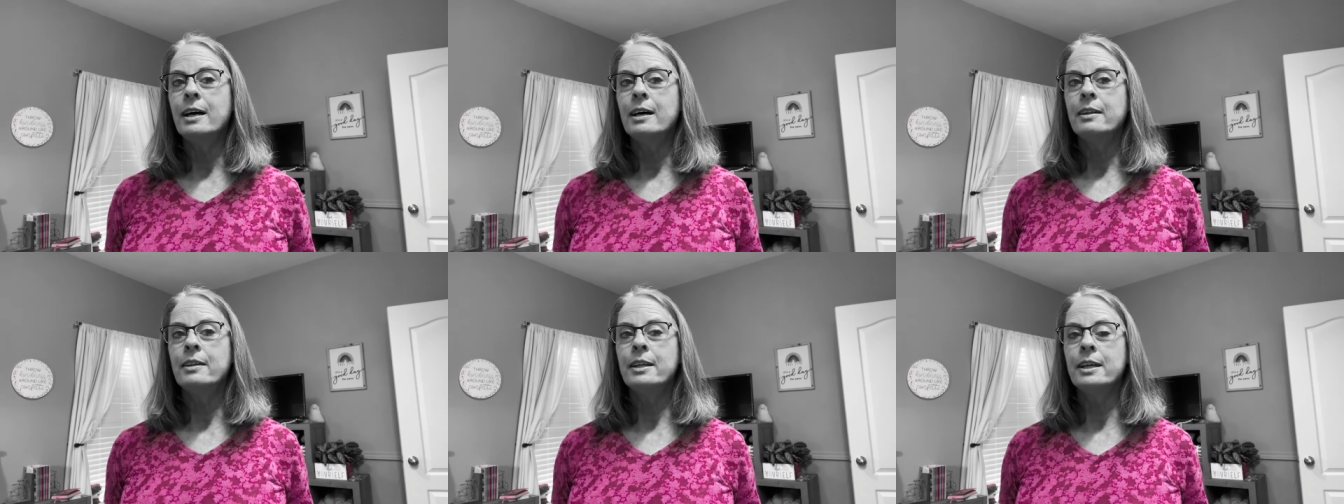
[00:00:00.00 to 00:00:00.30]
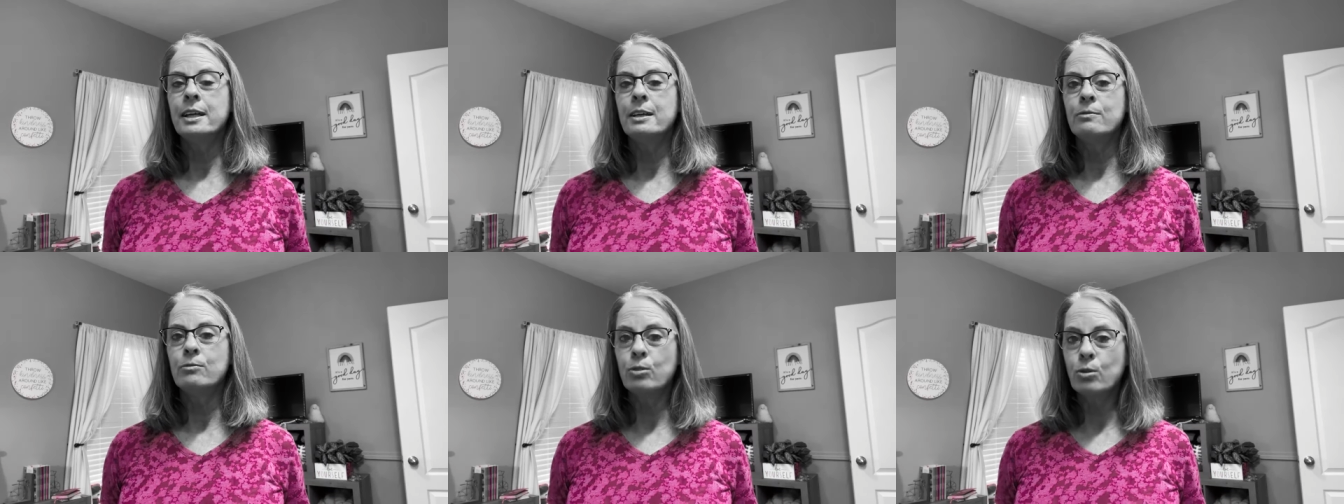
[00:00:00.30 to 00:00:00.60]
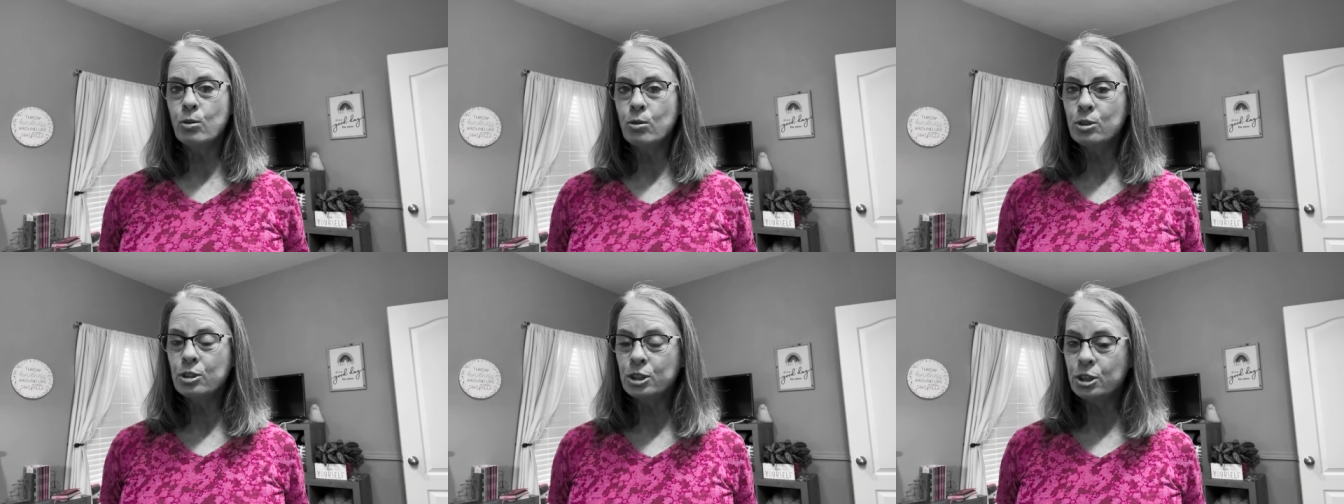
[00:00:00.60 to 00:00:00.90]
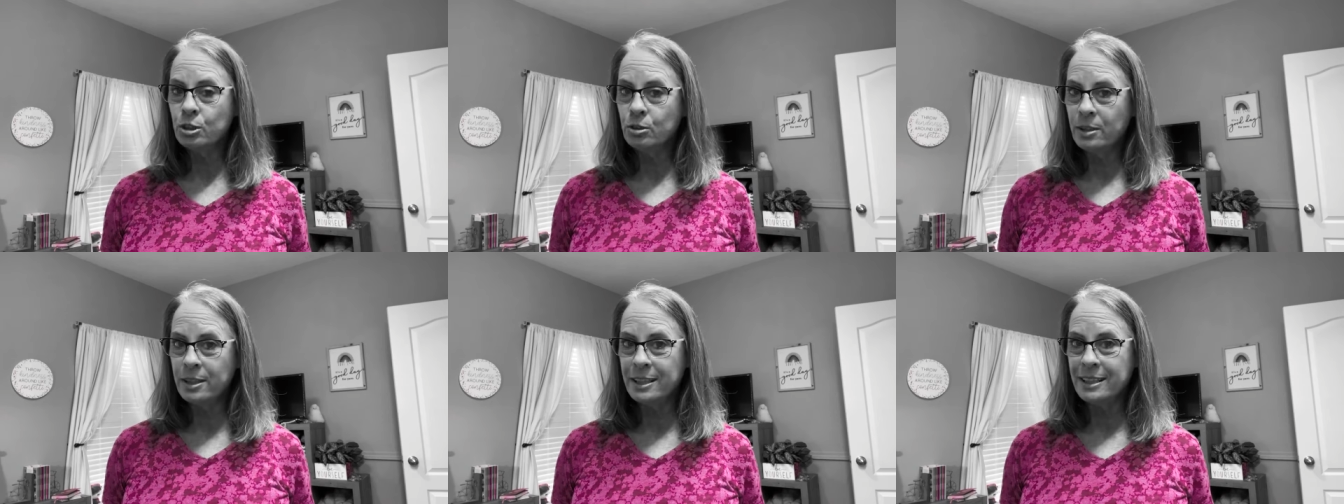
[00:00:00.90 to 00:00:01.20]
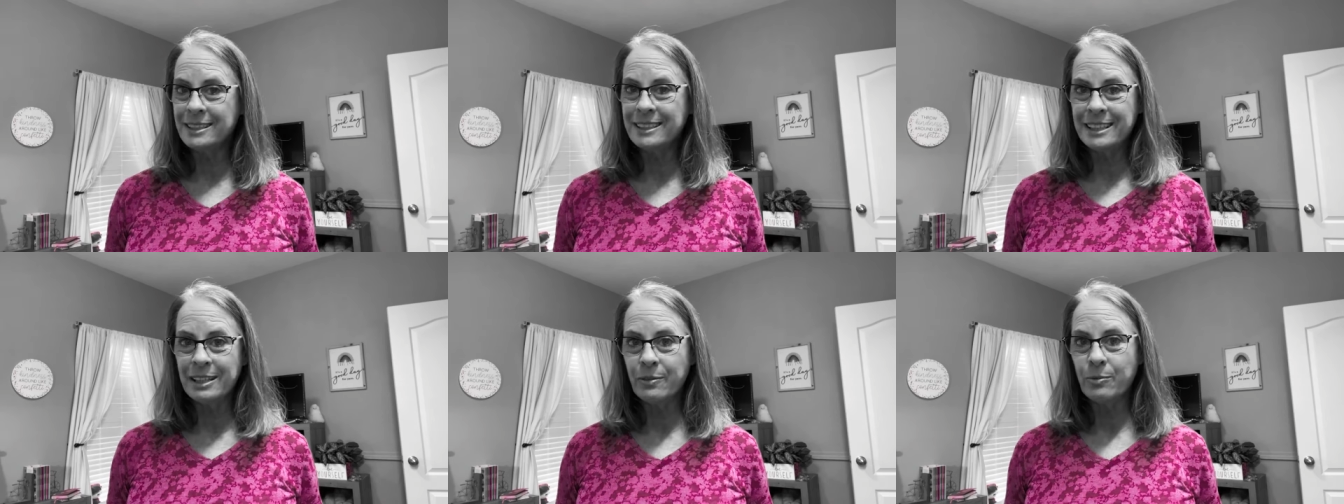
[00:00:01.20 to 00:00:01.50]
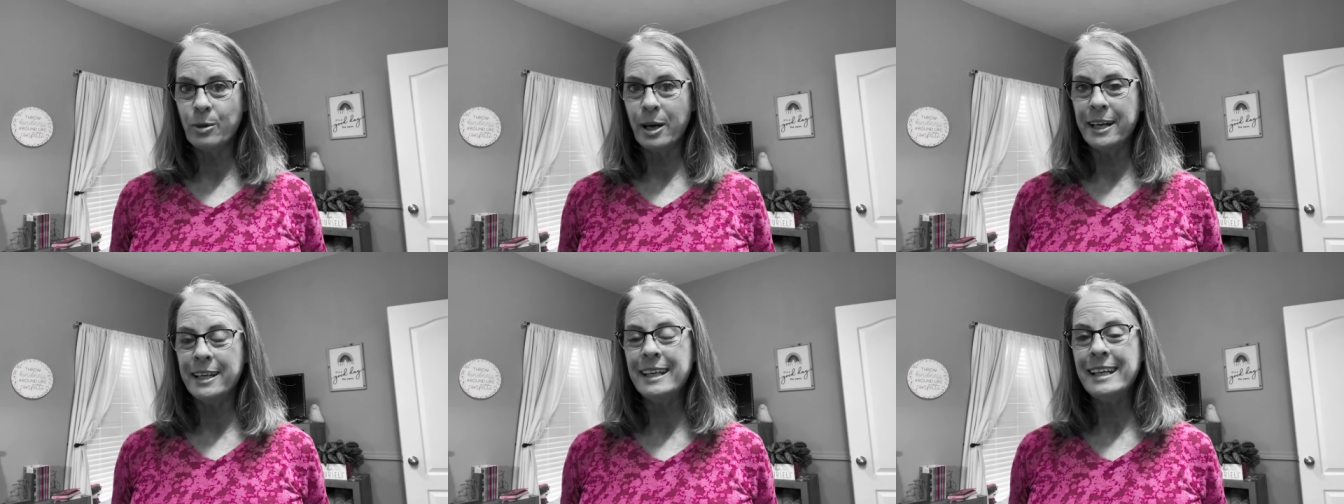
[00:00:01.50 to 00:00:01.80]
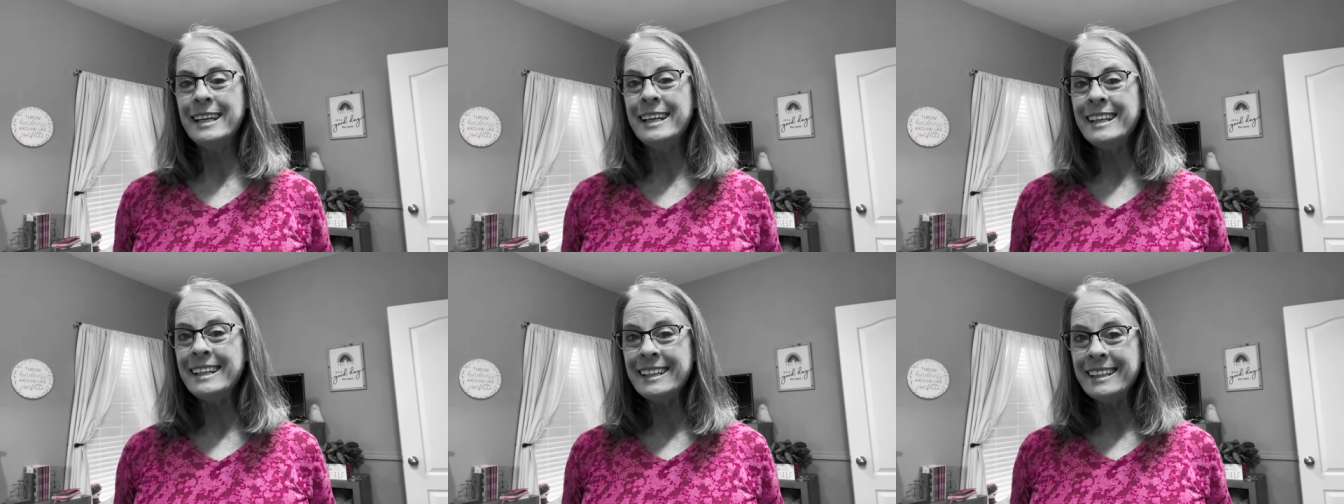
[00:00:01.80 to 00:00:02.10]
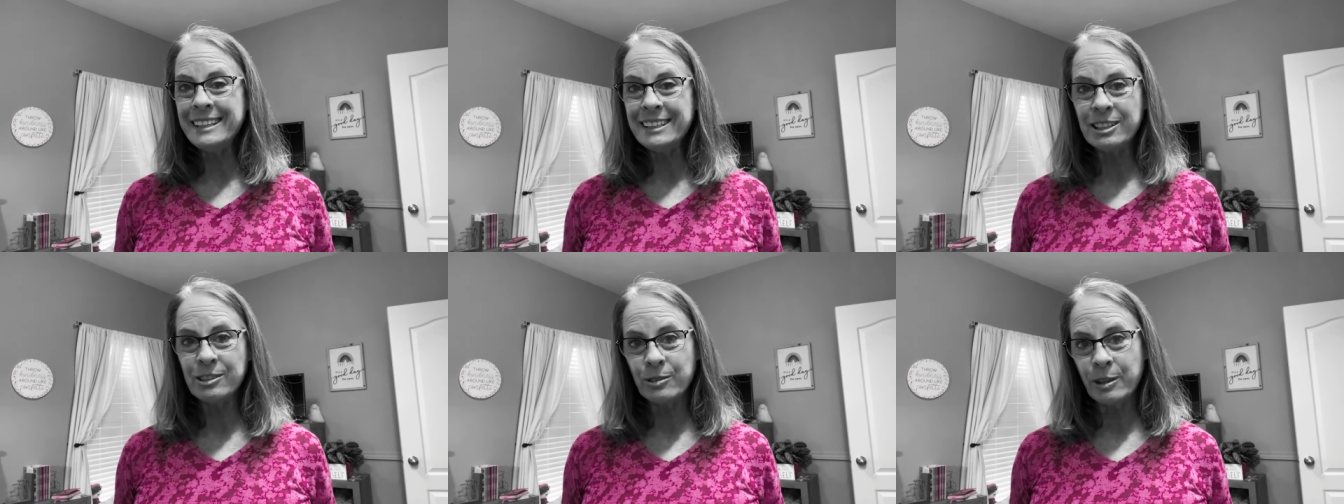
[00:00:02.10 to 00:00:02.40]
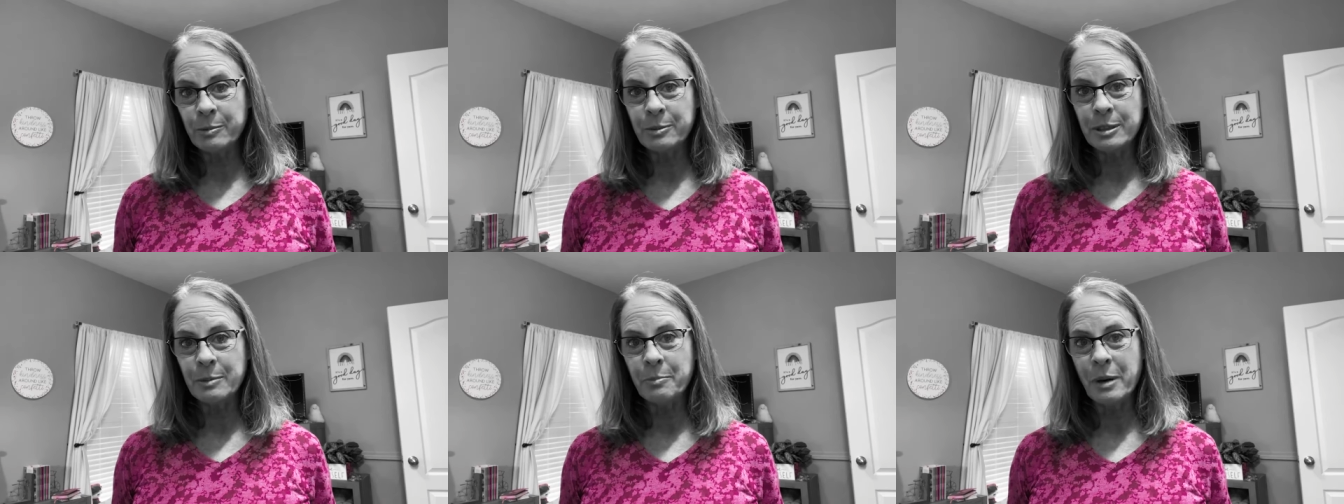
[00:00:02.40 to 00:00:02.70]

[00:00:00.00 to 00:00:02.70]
the rules to this giveaway in the description